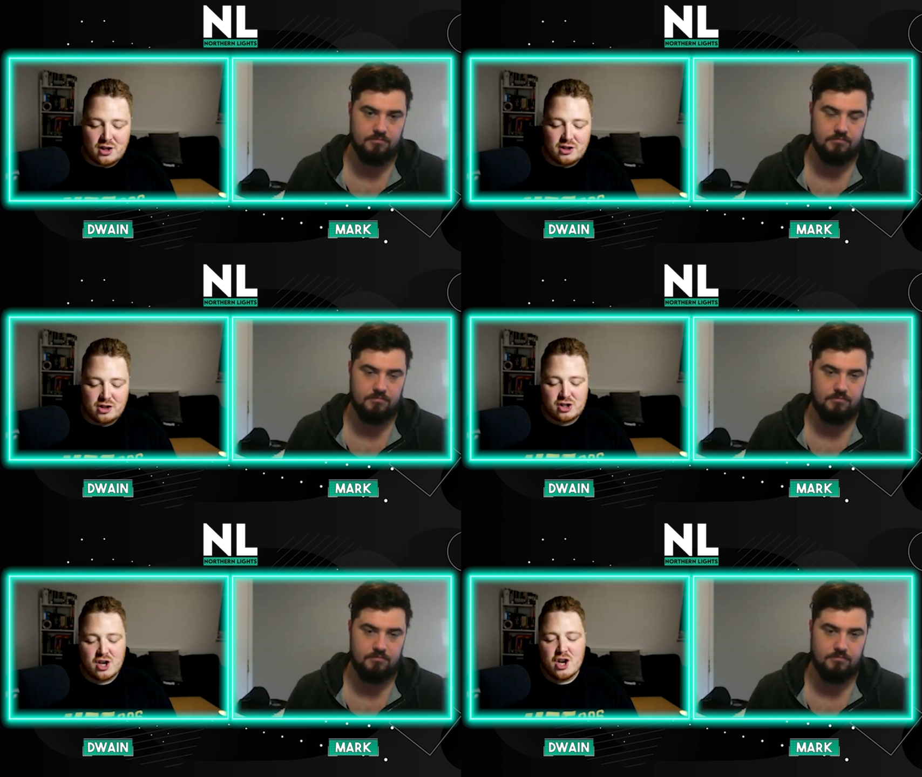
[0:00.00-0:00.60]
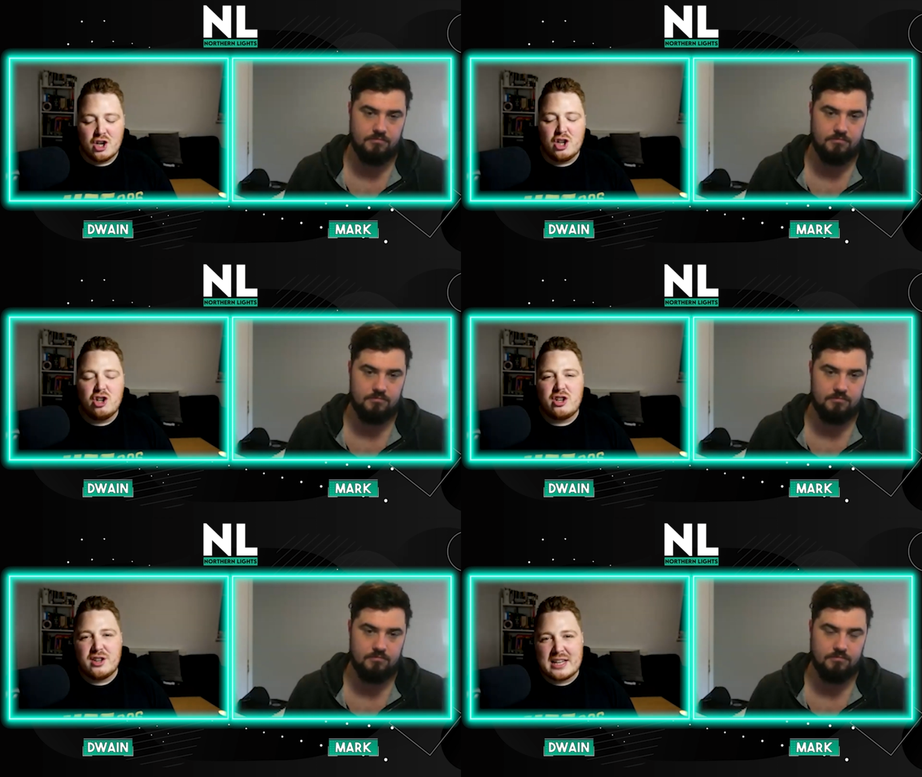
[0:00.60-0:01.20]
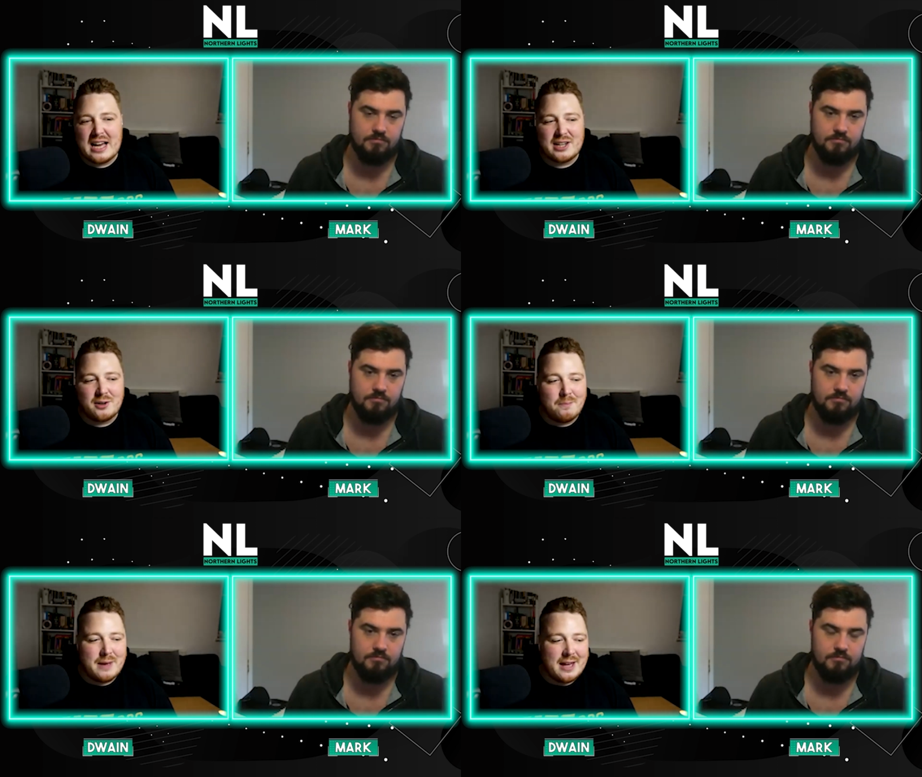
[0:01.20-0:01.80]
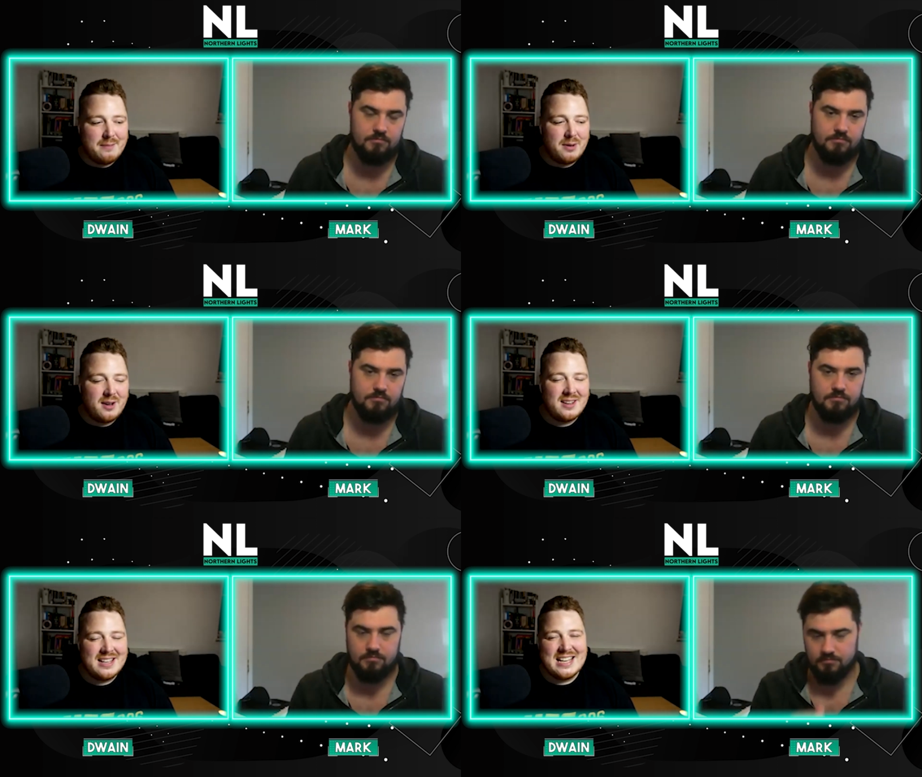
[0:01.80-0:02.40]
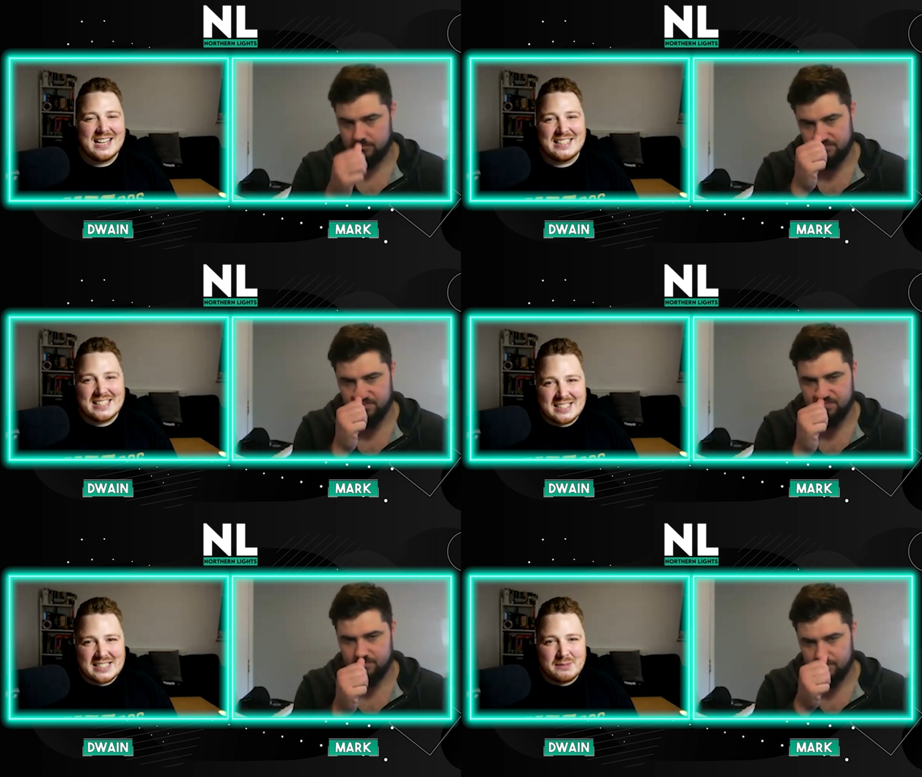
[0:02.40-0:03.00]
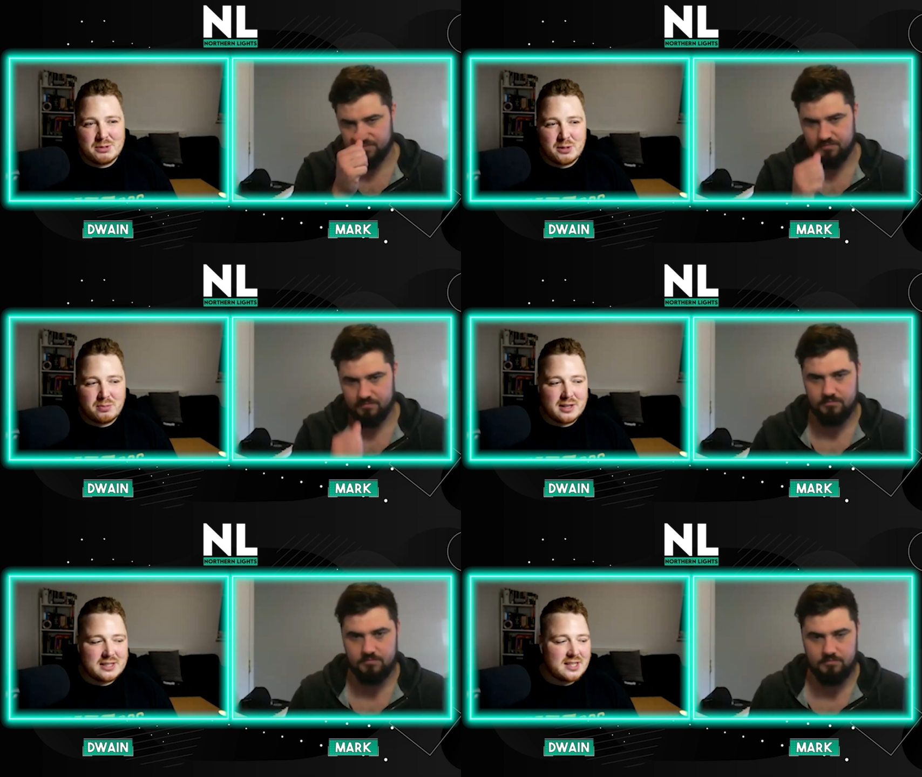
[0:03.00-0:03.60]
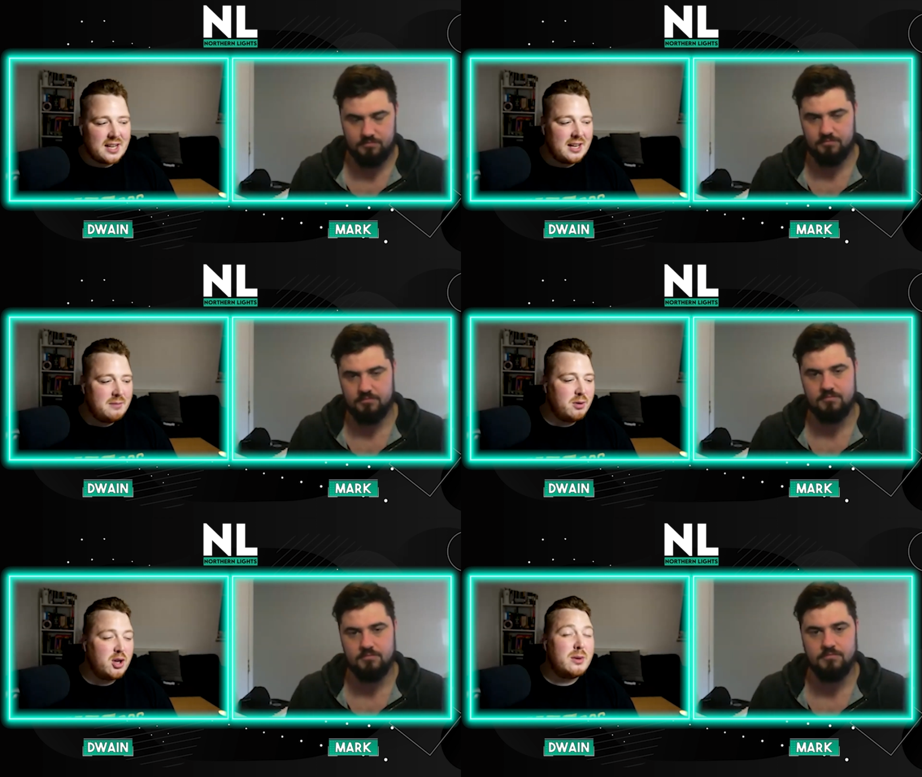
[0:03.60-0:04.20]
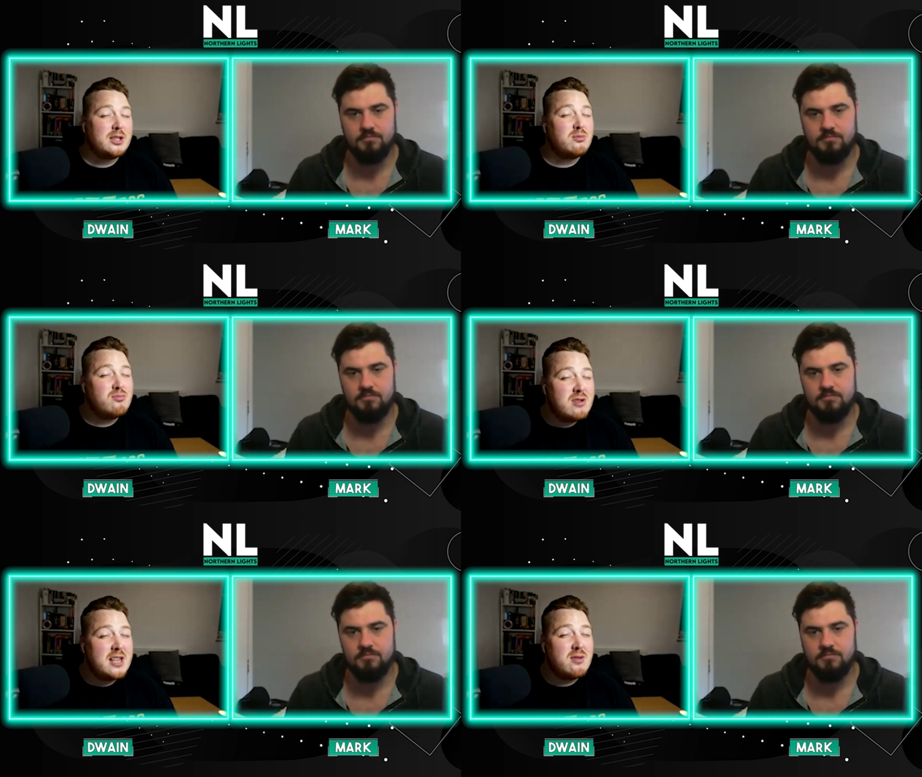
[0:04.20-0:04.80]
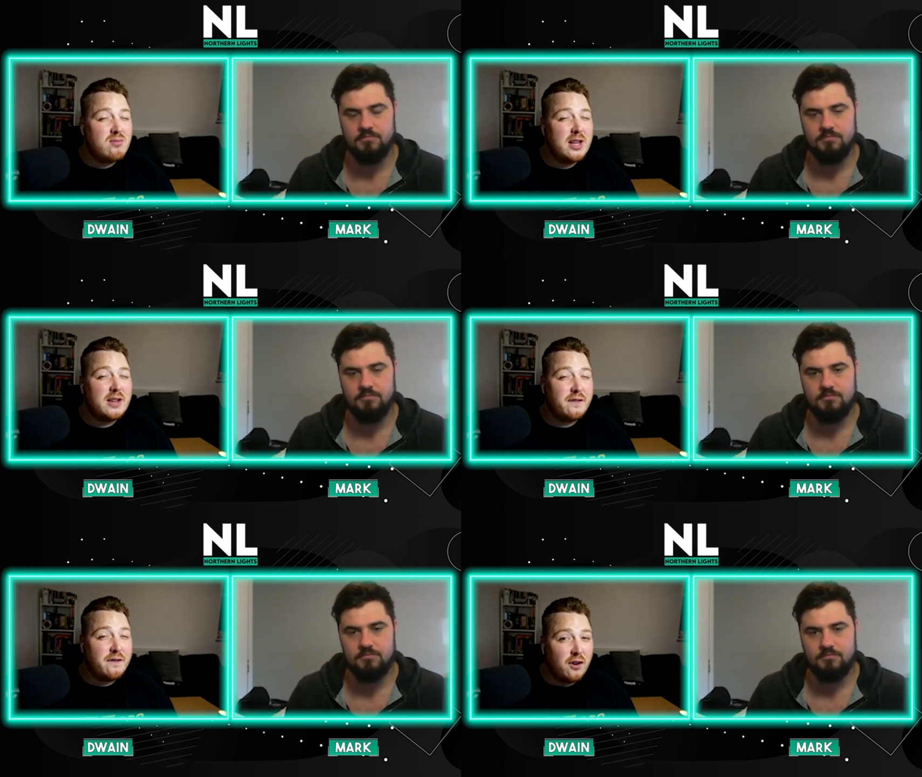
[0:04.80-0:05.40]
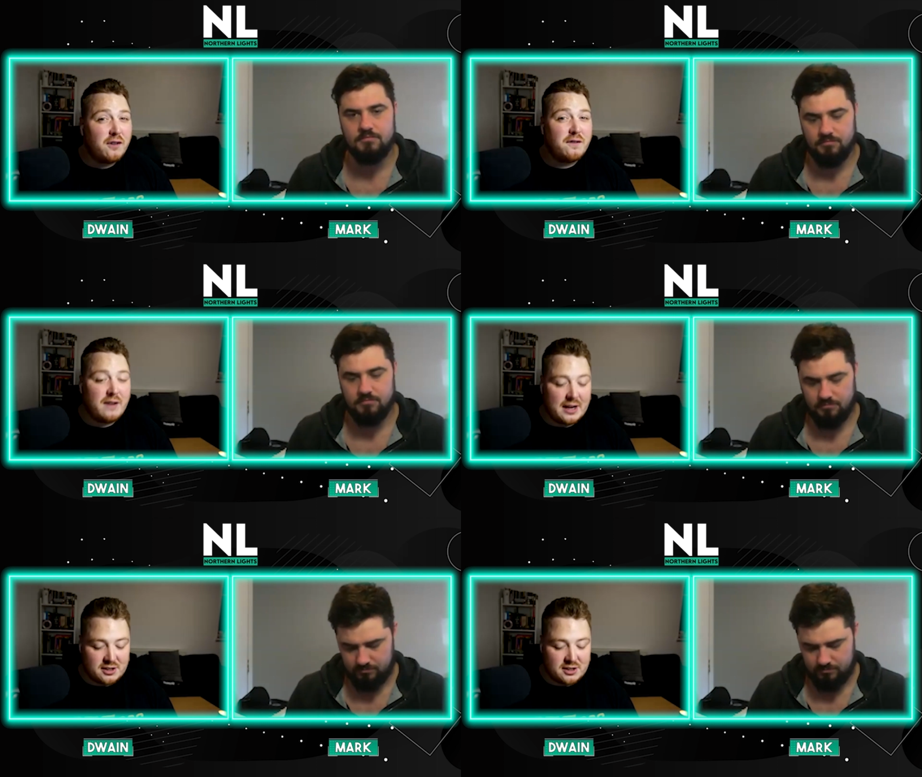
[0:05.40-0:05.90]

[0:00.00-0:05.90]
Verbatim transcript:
Speaker 1: because you look at the card on paper, it didn't seem super exciting, but you had some really, really fun fights.